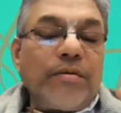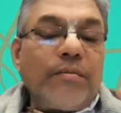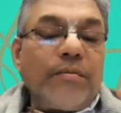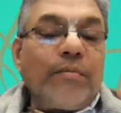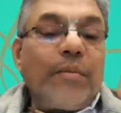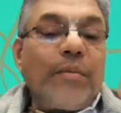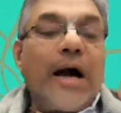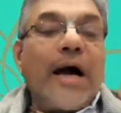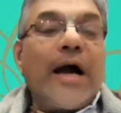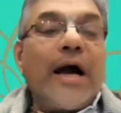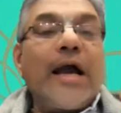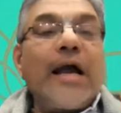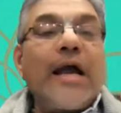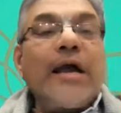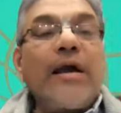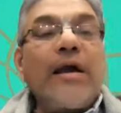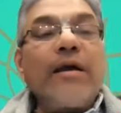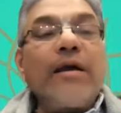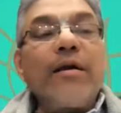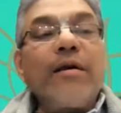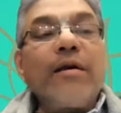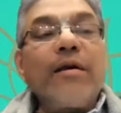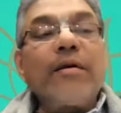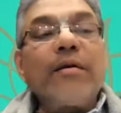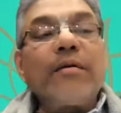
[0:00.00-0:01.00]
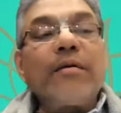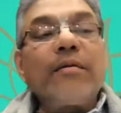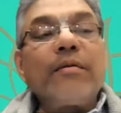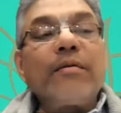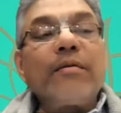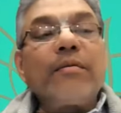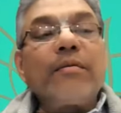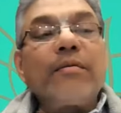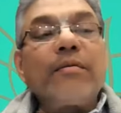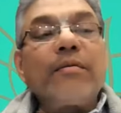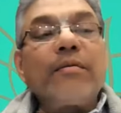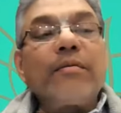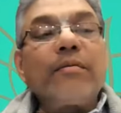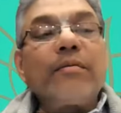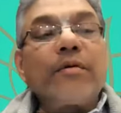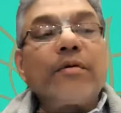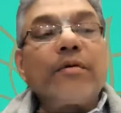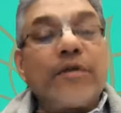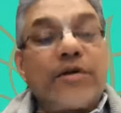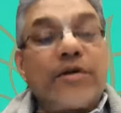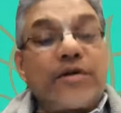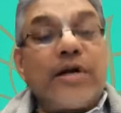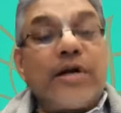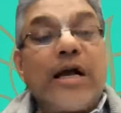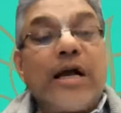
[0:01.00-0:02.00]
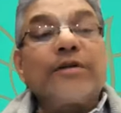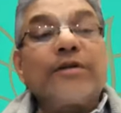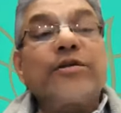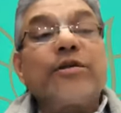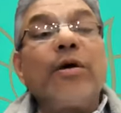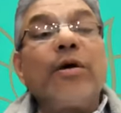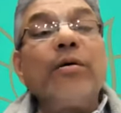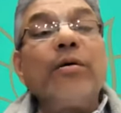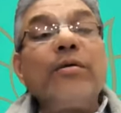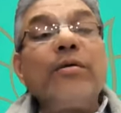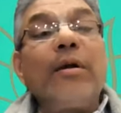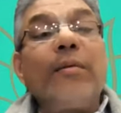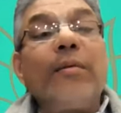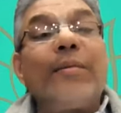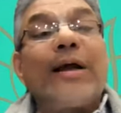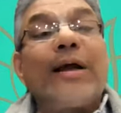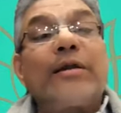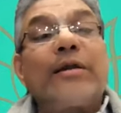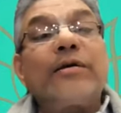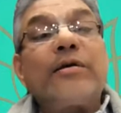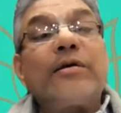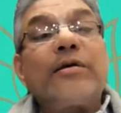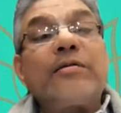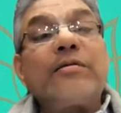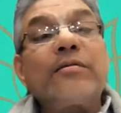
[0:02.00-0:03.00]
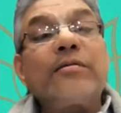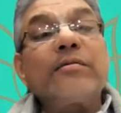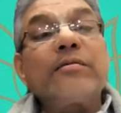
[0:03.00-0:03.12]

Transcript: By Krishna has shown the method